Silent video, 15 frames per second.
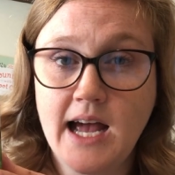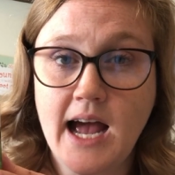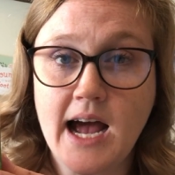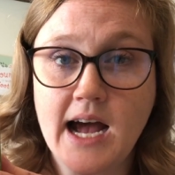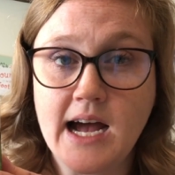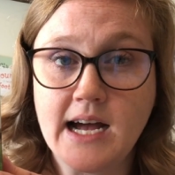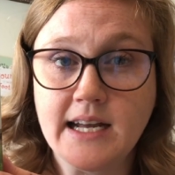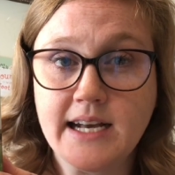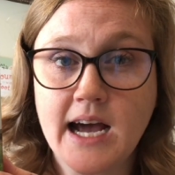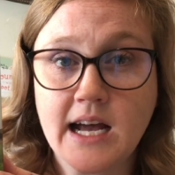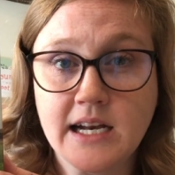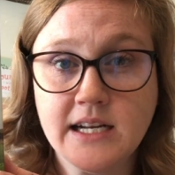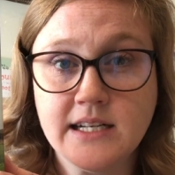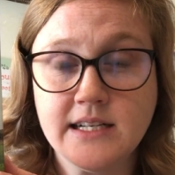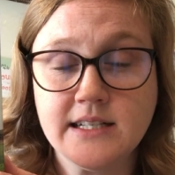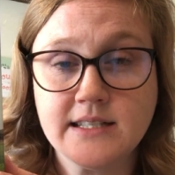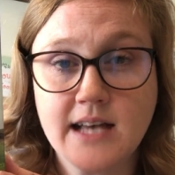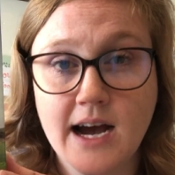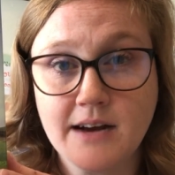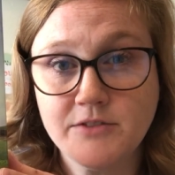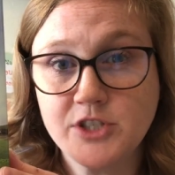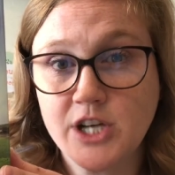And Hannah is
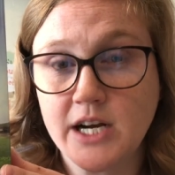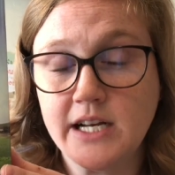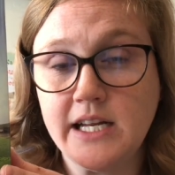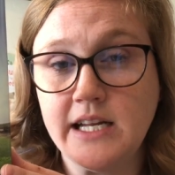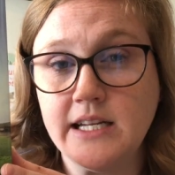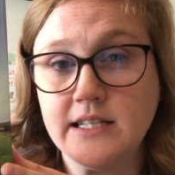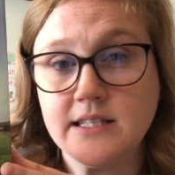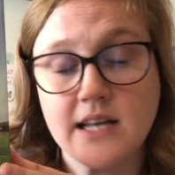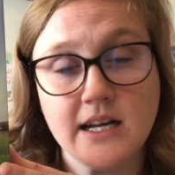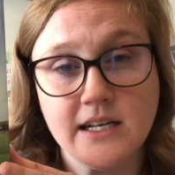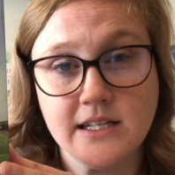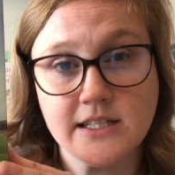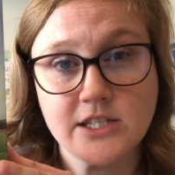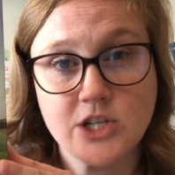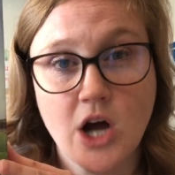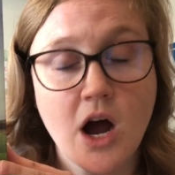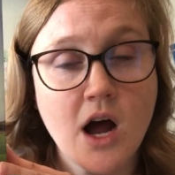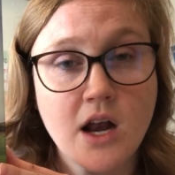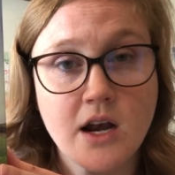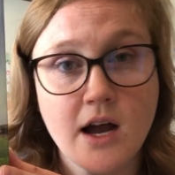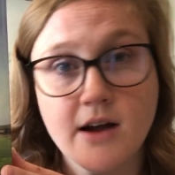half Chinese and it's not